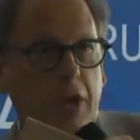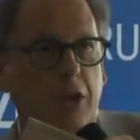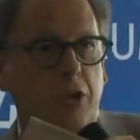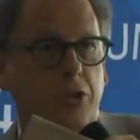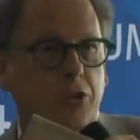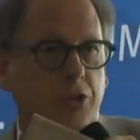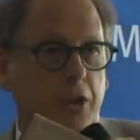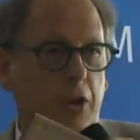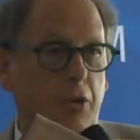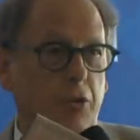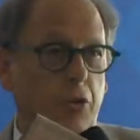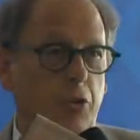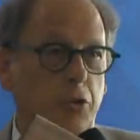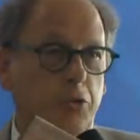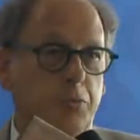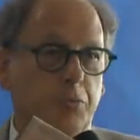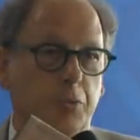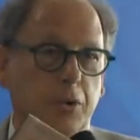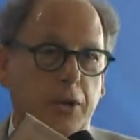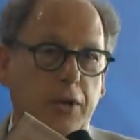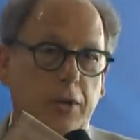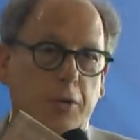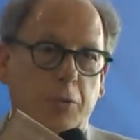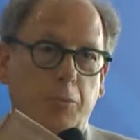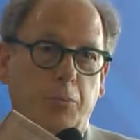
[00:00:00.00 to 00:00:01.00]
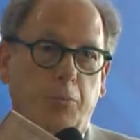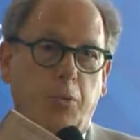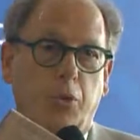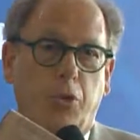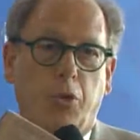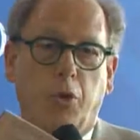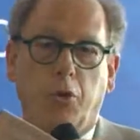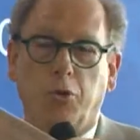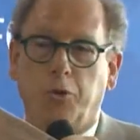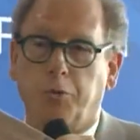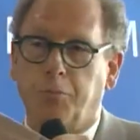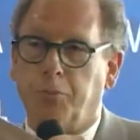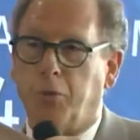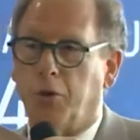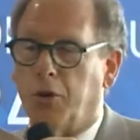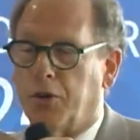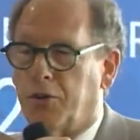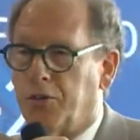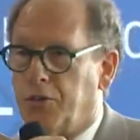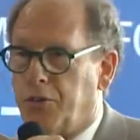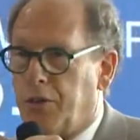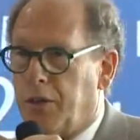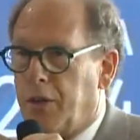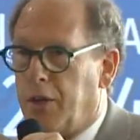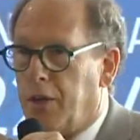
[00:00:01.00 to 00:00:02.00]
share those
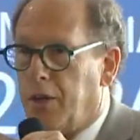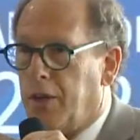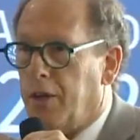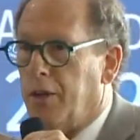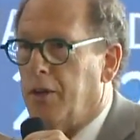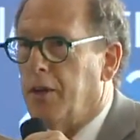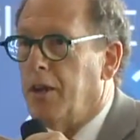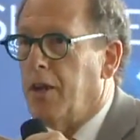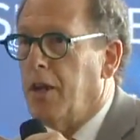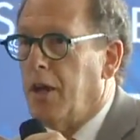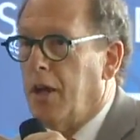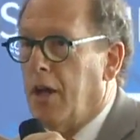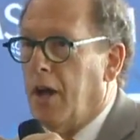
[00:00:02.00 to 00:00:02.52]
books in